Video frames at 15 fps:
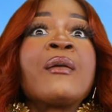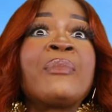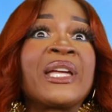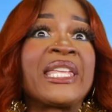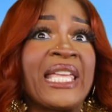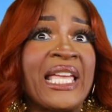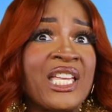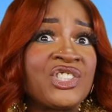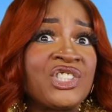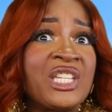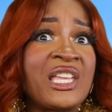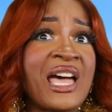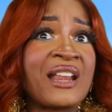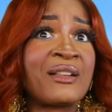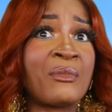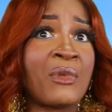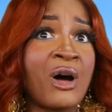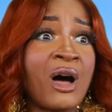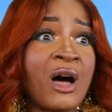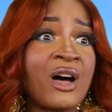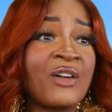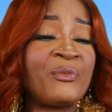But yeah, she got them
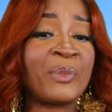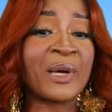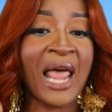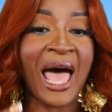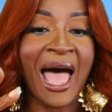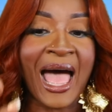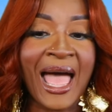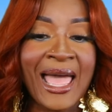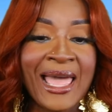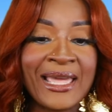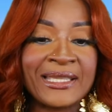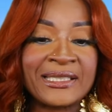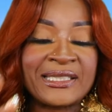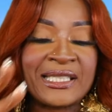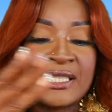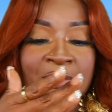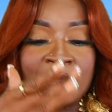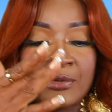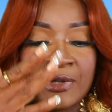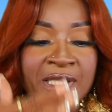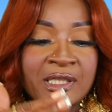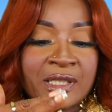off. But I
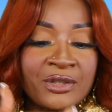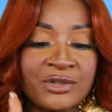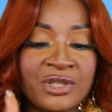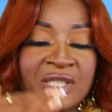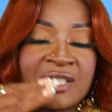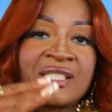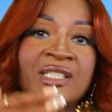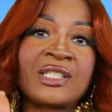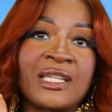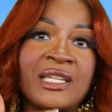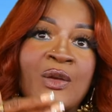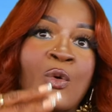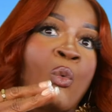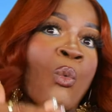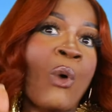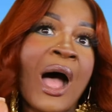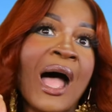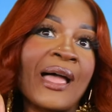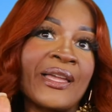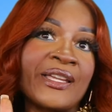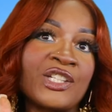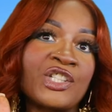didn't research to see
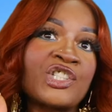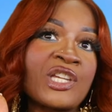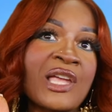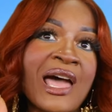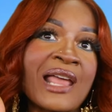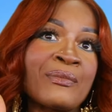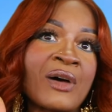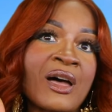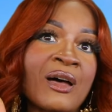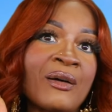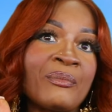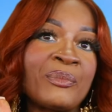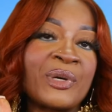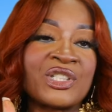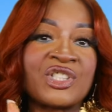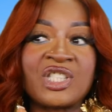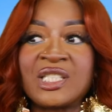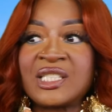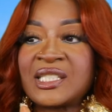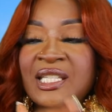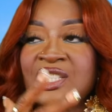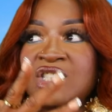why she got them off. But
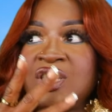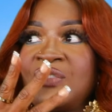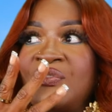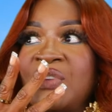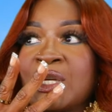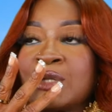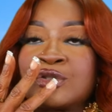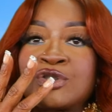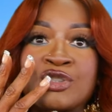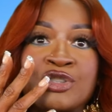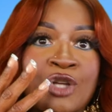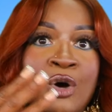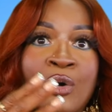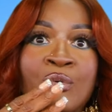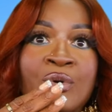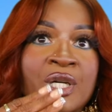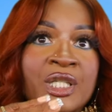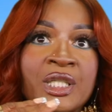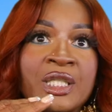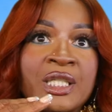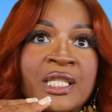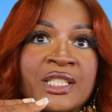she said she felt so
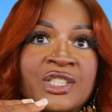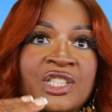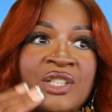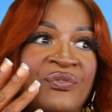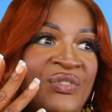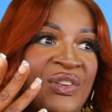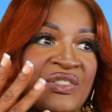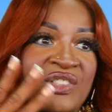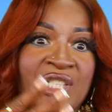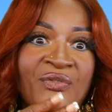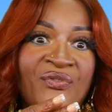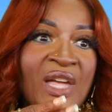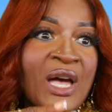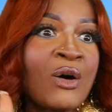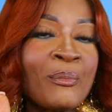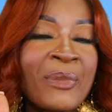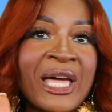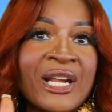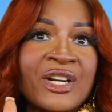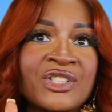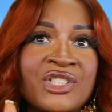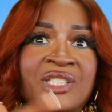good. She felt
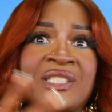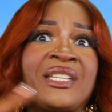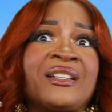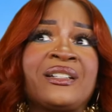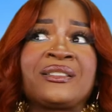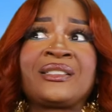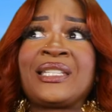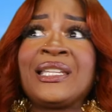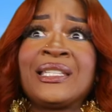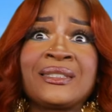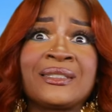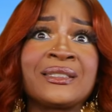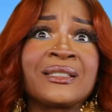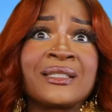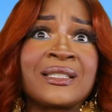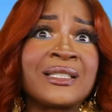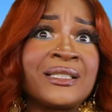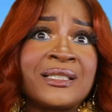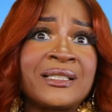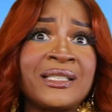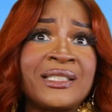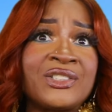better. She said her teeth look
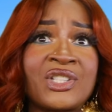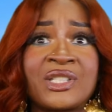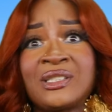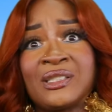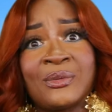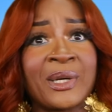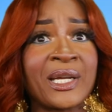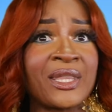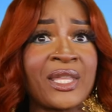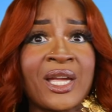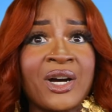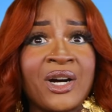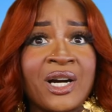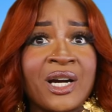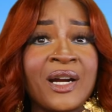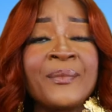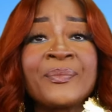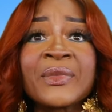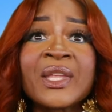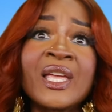good just the way they are.